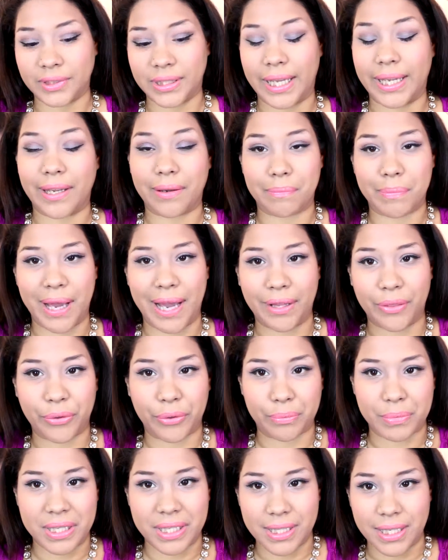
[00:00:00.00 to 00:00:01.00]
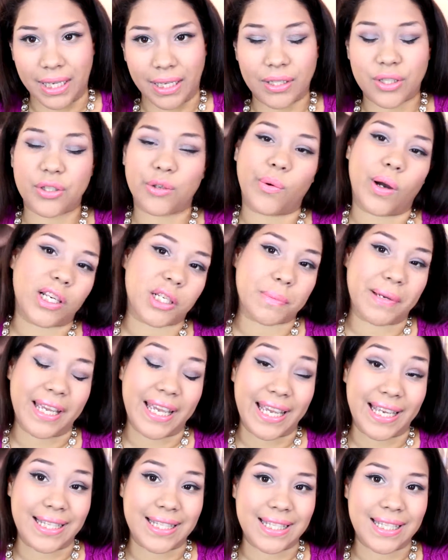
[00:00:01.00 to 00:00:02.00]
like a bathroom sink to wash my
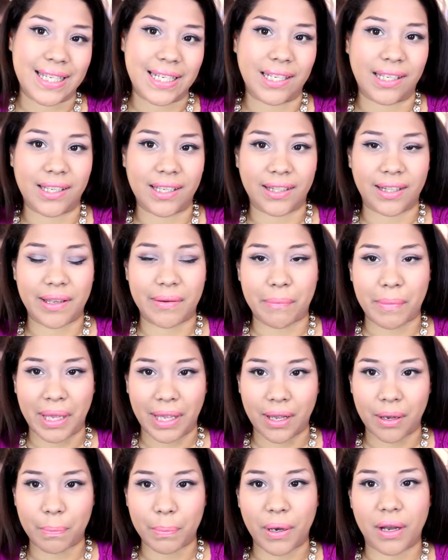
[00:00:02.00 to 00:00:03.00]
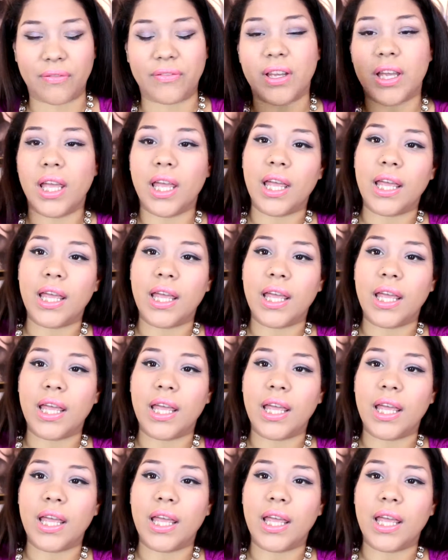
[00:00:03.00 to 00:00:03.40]
hands in and get that makeup off.